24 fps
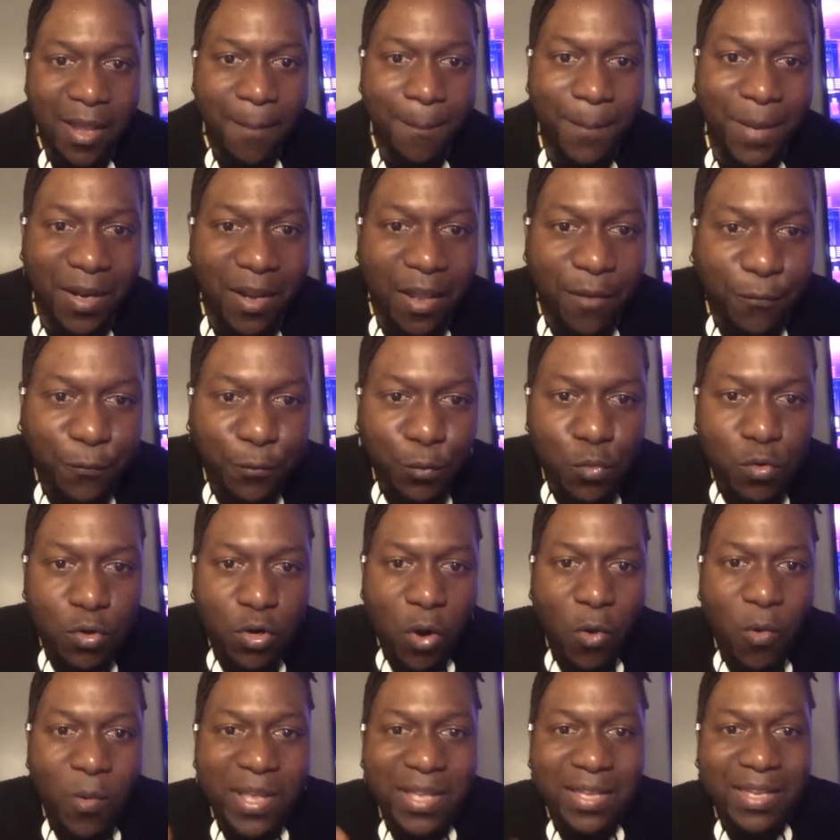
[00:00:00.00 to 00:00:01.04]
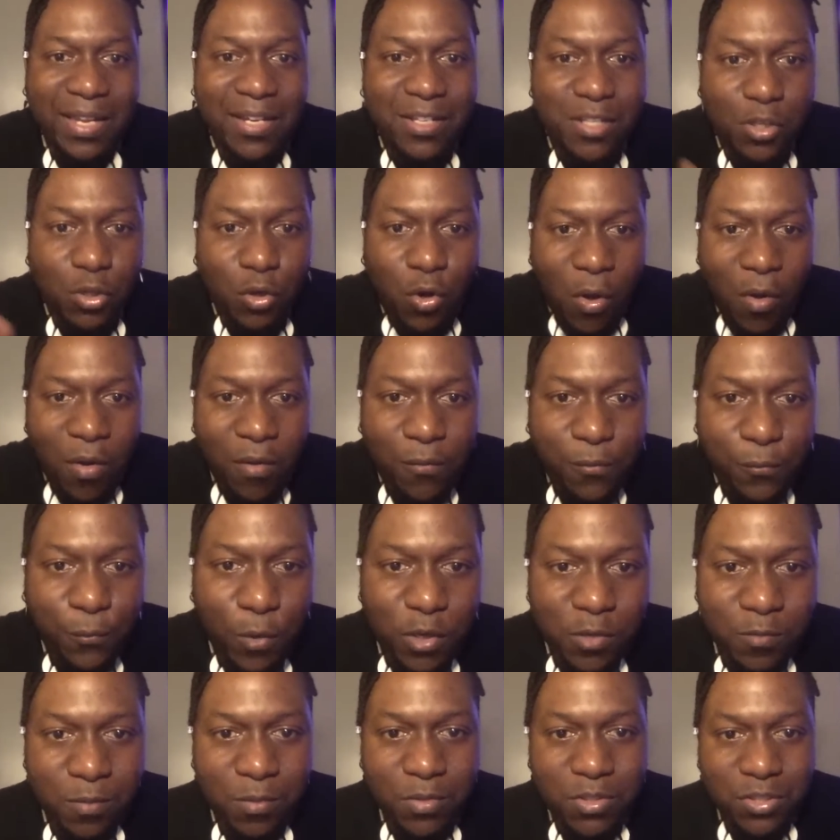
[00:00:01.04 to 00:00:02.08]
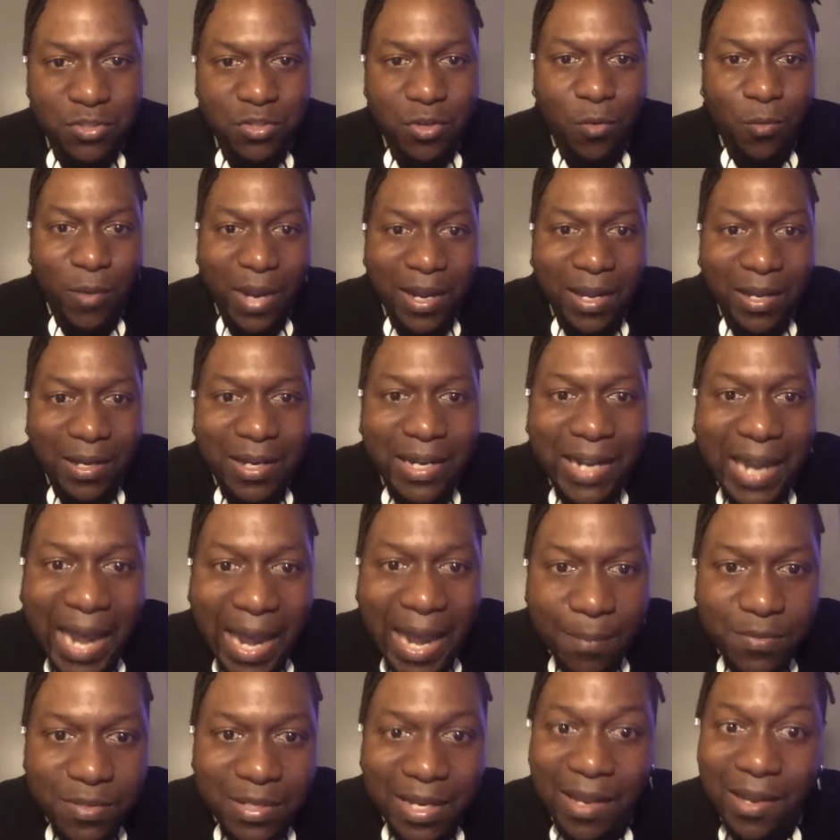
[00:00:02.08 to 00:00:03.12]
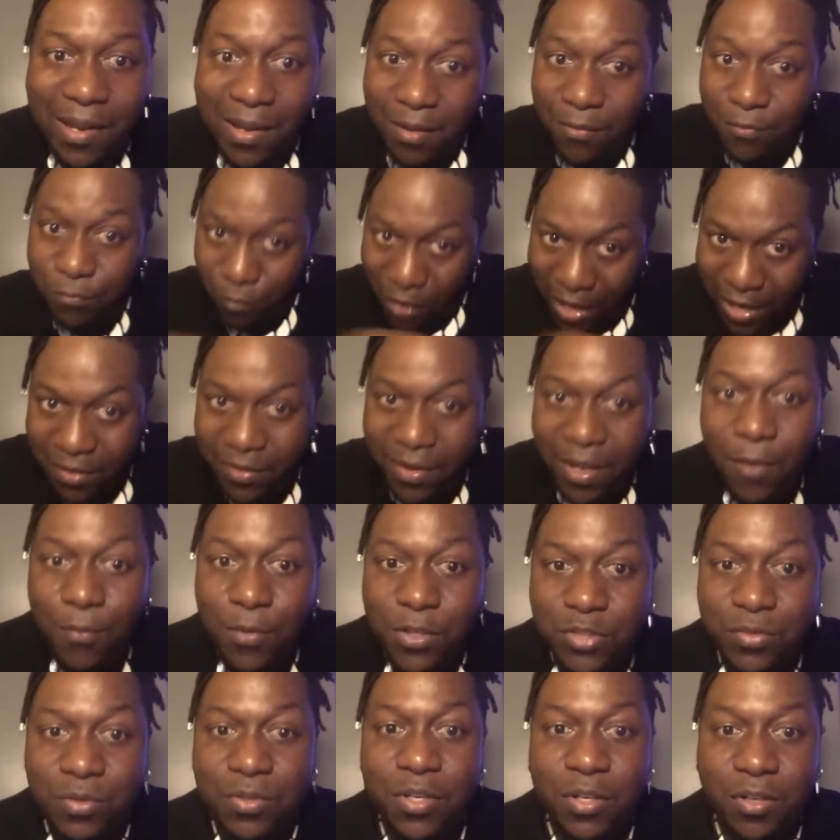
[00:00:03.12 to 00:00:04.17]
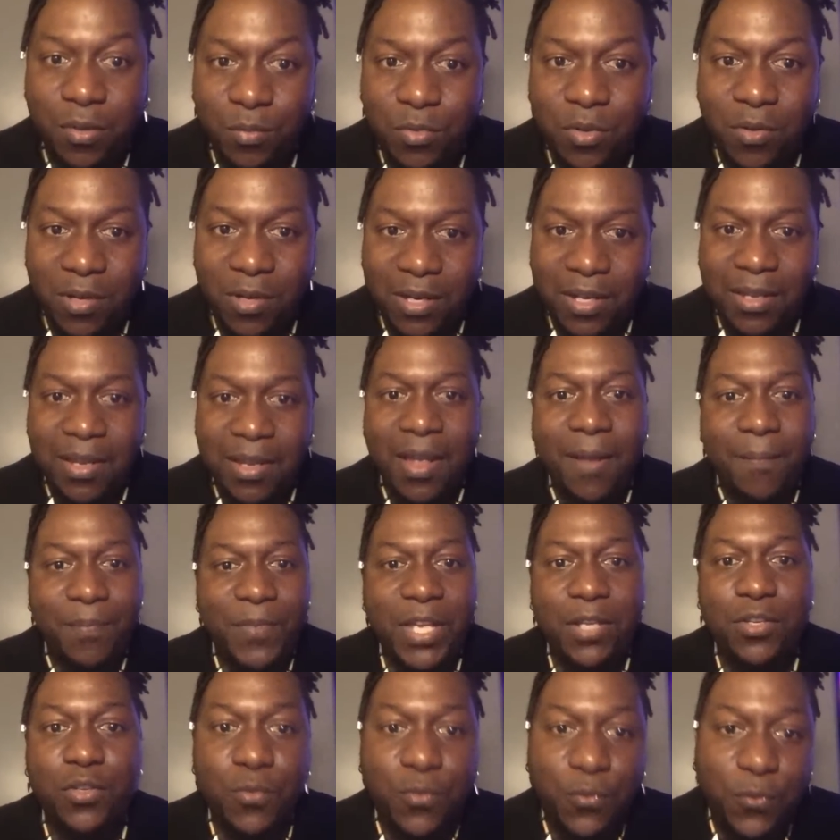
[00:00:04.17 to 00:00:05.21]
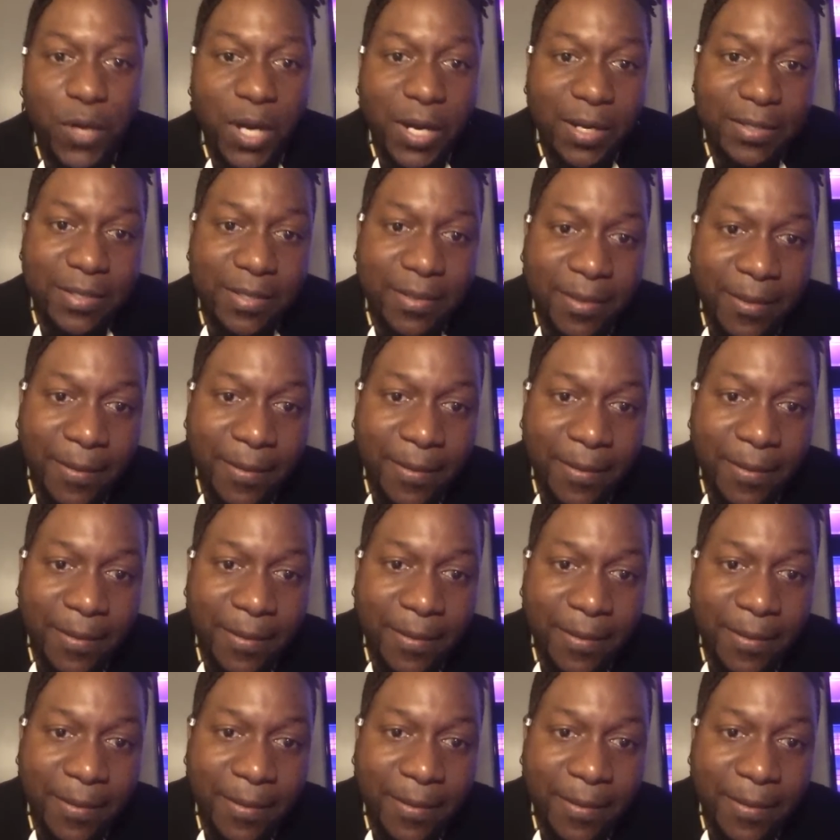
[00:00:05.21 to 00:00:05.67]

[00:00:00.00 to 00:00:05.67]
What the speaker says: But if you go against law enforcement, which is your regular cops that live right there with you in your community, then you fucked.